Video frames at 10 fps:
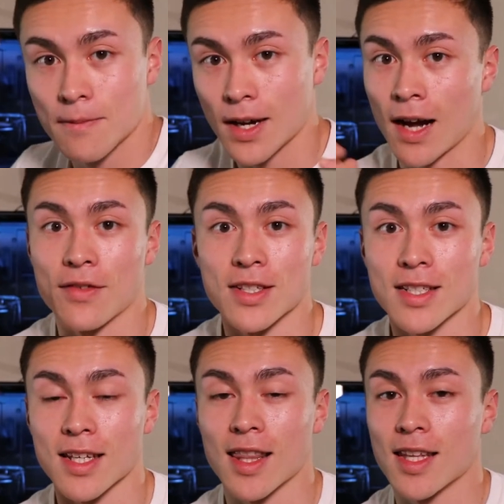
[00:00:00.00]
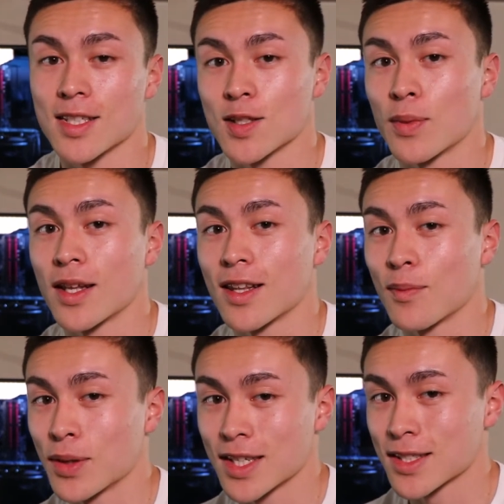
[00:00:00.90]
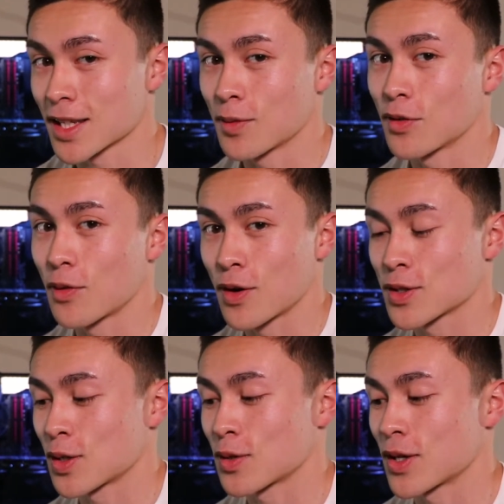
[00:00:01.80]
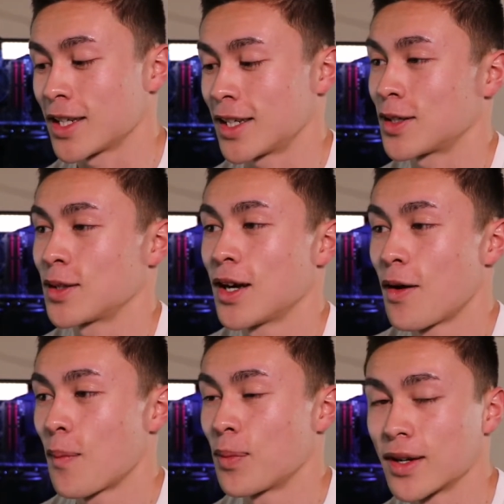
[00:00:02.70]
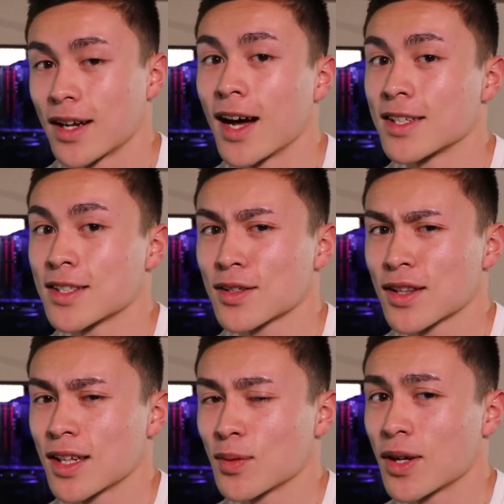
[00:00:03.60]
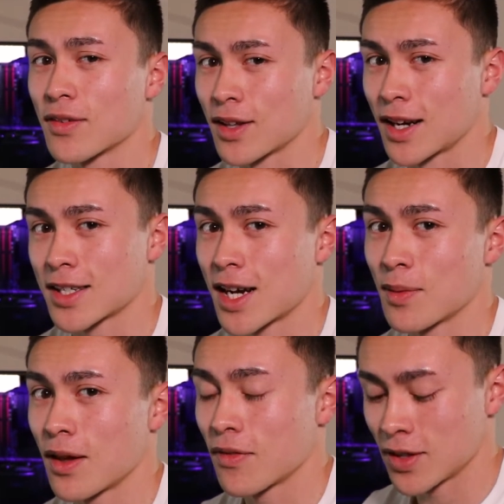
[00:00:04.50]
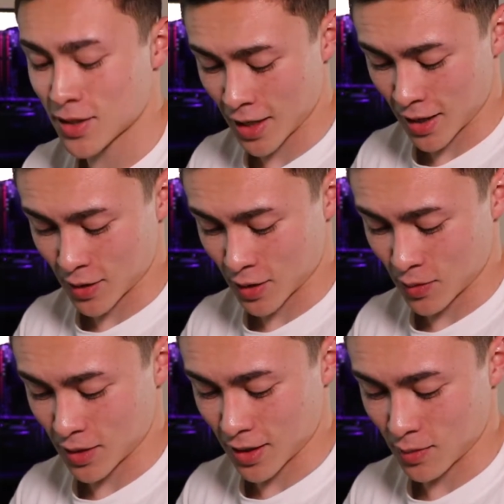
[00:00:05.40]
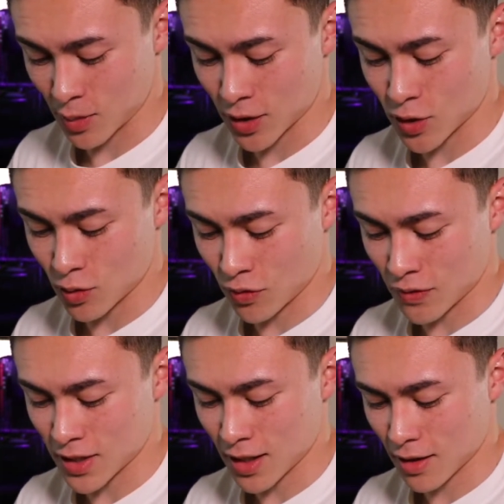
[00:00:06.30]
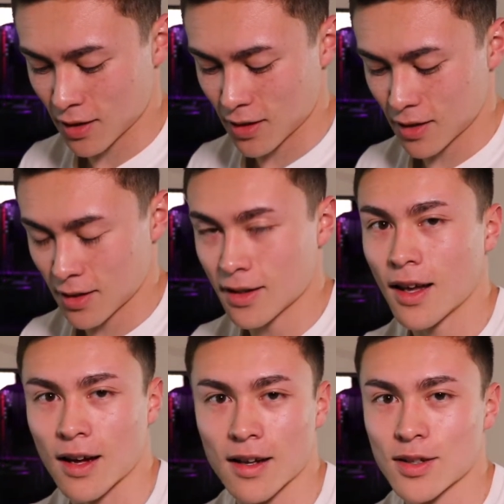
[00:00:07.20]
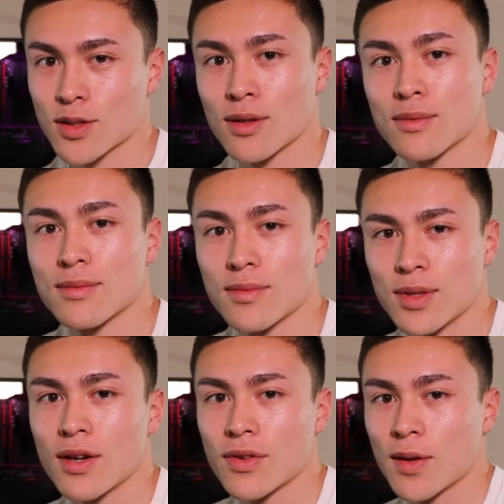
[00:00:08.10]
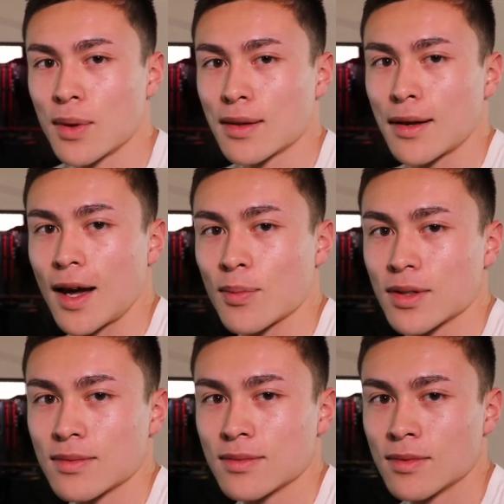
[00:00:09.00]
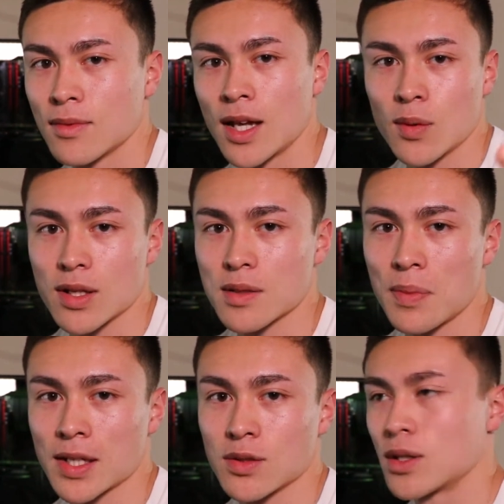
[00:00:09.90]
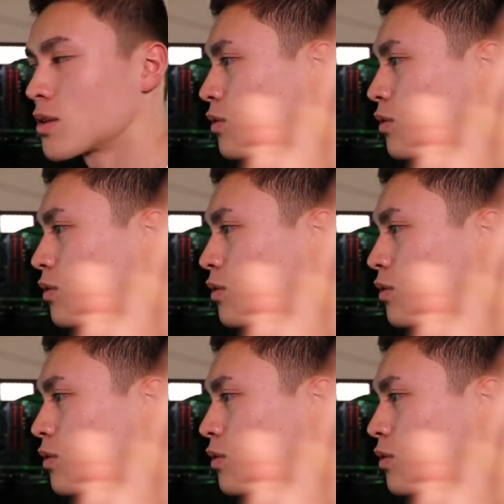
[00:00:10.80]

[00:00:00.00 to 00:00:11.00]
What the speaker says: Obviously, this has been the biggest dilemma for us all right now, but I still think we have a lot of time left. It's actually only, June 15th? Yeah, so we definitely can make that happen. Anyways, back to it.